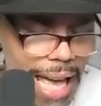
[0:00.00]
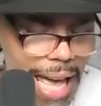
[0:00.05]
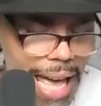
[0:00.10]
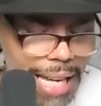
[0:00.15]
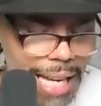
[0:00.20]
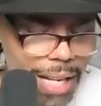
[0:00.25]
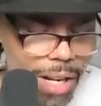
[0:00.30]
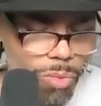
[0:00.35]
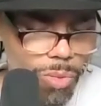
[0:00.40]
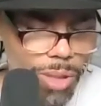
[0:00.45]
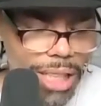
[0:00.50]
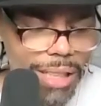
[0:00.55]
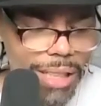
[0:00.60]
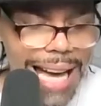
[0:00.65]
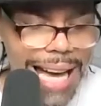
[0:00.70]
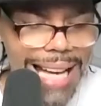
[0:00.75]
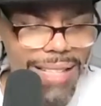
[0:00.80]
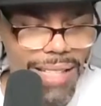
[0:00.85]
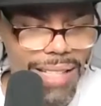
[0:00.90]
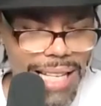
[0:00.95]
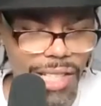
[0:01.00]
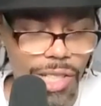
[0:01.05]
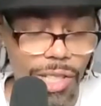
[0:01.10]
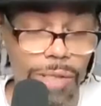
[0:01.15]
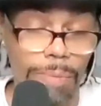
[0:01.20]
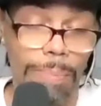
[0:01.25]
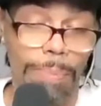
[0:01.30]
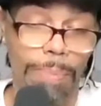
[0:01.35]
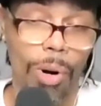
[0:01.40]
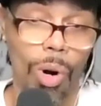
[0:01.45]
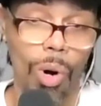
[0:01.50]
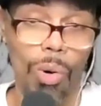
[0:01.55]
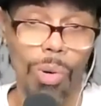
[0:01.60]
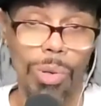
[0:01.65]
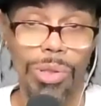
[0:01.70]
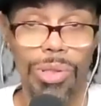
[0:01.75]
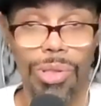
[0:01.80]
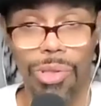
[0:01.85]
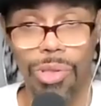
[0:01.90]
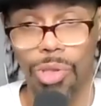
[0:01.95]
and a realization
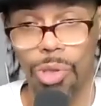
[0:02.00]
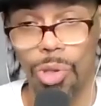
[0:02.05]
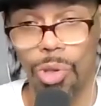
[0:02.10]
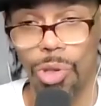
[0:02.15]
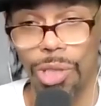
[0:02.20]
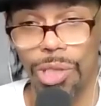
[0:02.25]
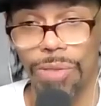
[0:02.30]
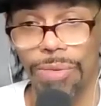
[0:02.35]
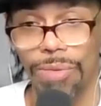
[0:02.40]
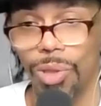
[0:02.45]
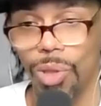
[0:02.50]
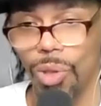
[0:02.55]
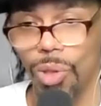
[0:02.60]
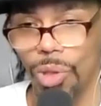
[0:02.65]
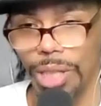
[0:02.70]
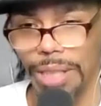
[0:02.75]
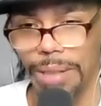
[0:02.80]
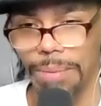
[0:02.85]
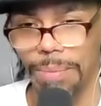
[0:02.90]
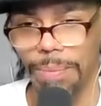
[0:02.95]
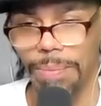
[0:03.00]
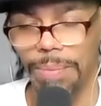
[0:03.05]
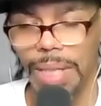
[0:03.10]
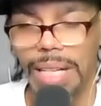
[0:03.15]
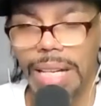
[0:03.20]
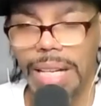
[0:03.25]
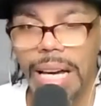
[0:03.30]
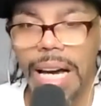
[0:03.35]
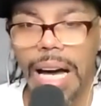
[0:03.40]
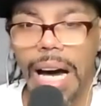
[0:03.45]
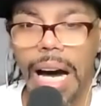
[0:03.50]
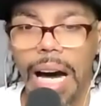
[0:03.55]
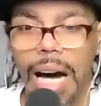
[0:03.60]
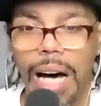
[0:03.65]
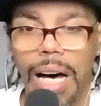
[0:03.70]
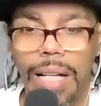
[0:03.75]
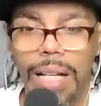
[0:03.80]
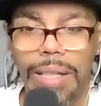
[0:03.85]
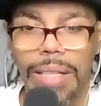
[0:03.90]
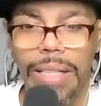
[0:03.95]
post George Floyd,
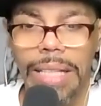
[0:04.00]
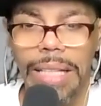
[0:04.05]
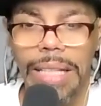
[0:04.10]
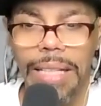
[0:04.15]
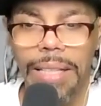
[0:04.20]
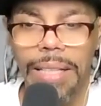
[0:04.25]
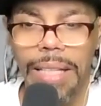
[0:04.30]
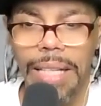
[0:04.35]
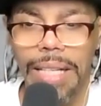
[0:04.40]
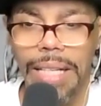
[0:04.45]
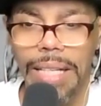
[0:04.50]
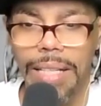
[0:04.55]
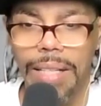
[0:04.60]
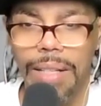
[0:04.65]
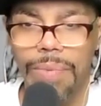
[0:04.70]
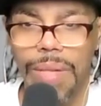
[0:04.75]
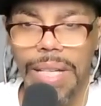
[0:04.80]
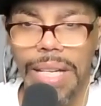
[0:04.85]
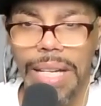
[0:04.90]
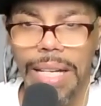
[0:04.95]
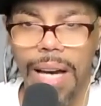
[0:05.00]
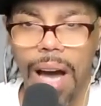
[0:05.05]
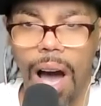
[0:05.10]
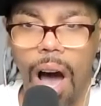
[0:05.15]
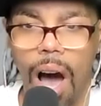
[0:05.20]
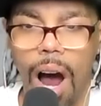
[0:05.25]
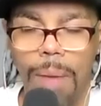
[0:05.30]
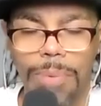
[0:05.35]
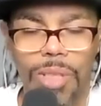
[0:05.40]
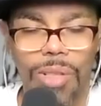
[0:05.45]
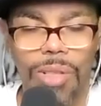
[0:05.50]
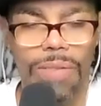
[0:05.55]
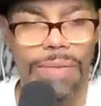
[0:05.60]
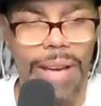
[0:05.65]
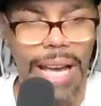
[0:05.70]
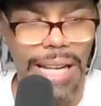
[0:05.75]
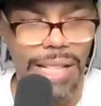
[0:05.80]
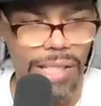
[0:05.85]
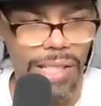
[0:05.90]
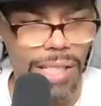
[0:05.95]
the
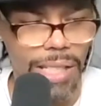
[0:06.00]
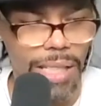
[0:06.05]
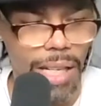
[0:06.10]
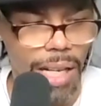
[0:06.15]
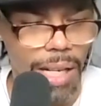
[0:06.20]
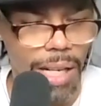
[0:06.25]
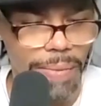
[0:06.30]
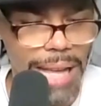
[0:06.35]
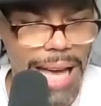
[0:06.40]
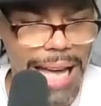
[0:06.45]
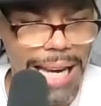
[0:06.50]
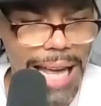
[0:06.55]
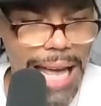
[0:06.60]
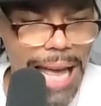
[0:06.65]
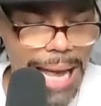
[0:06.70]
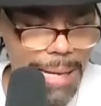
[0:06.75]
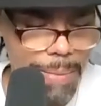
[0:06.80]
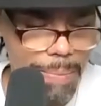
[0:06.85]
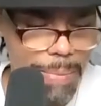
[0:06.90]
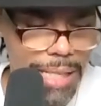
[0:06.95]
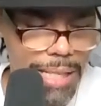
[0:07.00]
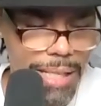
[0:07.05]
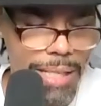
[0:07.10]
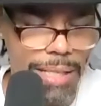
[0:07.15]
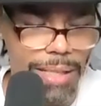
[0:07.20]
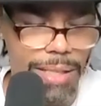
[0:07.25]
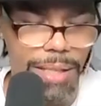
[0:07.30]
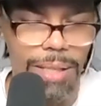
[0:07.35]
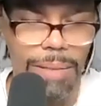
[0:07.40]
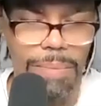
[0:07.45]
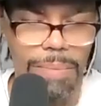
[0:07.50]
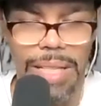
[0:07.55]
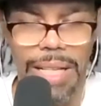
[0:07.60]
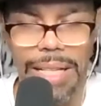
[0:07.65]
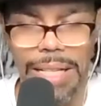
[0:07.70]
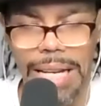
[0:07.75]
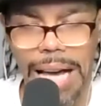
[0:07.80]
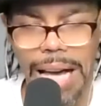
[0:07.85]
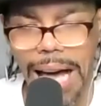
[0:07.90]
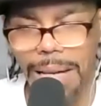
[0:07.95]
observation of that 8 minutes, some say
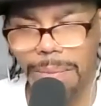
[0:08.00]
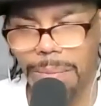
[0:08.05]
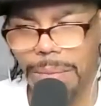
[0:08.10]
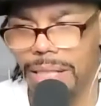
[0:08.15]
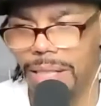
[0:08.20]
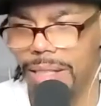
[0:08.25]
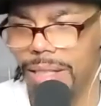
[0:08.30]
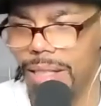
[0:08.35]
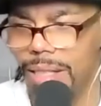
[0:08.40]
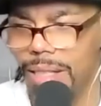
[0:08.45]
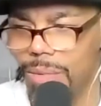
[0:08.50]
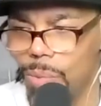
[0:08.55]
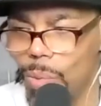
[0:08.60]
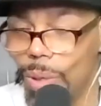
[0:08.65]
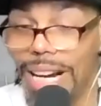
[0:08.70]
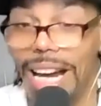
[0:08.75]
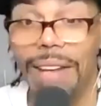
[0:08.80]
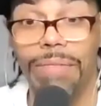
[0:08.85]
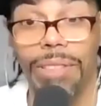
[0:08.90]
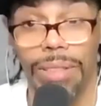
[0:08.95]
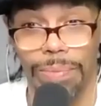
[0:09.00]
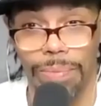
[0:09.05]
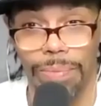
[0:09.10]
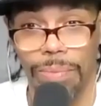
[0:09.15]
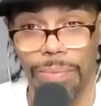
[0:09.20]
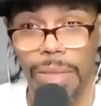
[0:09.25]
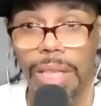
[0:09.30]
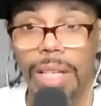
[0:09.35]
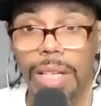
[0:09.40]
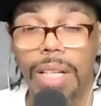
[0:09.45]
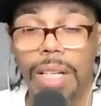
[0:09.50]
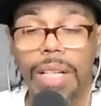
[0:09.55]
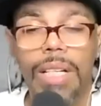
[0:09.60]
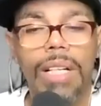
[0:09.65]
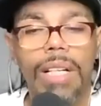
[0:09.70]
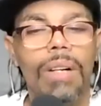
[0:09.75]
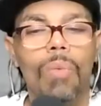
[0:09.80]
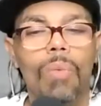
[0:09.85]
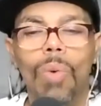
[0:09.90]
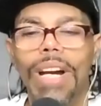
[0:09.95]
9 minutes, and whatever
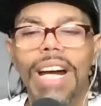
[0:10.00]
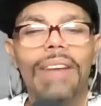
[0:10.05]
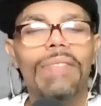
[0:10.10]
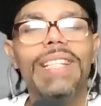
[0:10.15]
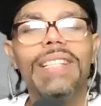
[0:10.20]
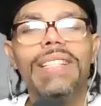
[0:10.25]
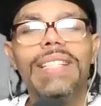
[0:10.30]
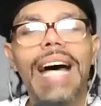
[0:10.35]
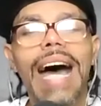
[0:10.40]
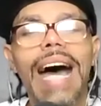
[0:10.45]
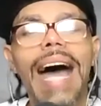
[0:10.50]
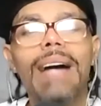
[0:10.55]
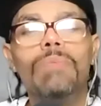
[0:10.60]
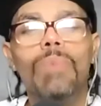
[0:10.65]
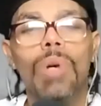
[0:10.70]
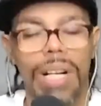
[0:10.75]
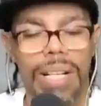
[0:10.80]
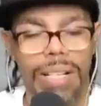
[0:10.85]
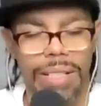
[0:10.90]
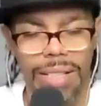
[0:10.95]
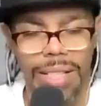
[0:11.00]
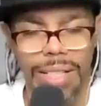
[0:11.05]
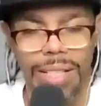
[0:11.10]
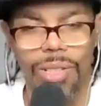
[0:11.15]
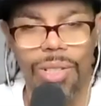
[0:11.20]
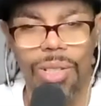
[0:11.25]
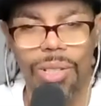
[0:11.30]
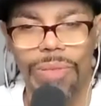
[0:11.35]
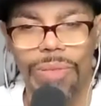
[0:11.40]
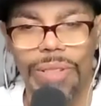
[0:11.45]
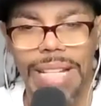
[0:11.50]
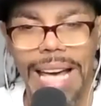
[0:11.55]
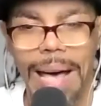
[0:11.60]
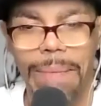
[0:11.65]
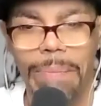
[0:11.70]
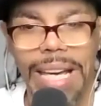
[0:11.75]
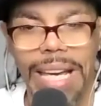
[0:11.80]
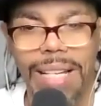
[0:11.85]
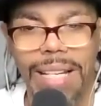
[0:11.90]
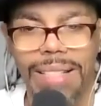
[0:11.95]
the time was that it took for that
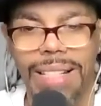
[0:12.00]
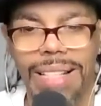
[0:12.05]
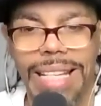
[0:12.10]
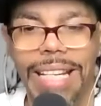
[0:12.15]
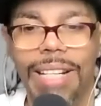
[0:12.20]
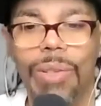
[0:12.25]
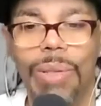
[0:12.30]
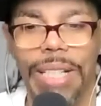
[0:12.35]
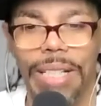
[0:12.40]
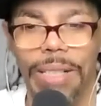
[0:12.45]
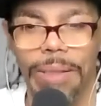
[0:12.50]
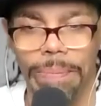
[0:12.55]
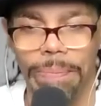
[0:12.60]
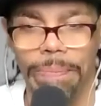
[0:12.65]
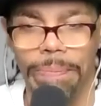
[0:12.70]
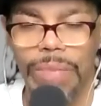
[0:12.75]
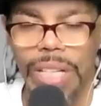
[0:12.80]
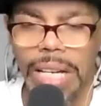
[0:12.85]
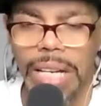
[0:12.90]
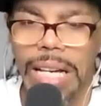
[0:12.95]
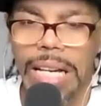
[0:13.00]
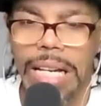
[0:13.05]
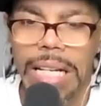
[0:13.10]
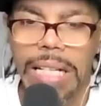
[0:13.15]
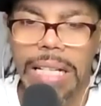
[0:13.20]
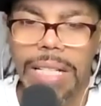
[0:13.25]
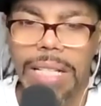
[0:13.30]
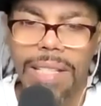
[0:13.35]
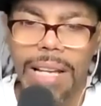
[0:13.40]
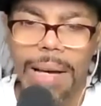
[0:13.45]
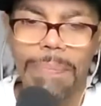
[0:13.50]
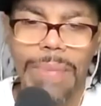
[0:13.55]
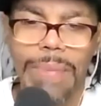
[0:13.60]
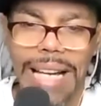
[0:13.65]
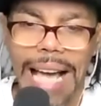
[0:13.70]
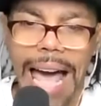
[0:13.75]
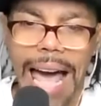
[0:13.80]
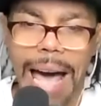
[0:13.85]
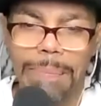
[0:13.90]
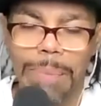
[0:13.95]
man to kill him, something
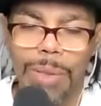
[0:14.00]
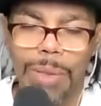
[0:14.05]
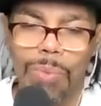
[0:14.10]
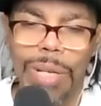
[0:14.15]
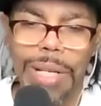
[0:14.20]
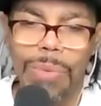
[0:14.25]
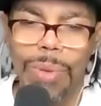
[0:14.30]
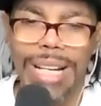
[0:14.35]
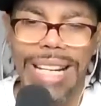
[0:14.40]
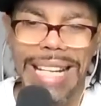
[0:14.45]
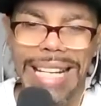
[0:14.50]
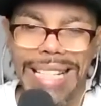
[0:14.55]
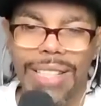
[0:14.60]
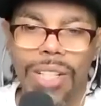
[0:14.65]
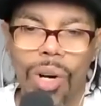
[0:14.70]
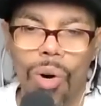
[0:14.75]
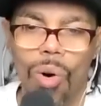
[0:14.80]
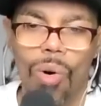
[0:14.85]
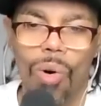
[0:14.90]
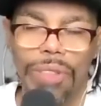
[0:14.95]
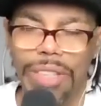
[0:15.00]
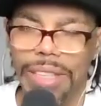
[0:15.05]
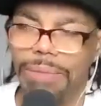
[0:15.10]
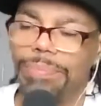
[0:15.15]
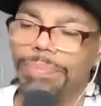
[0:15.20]
happened. We were in COVID.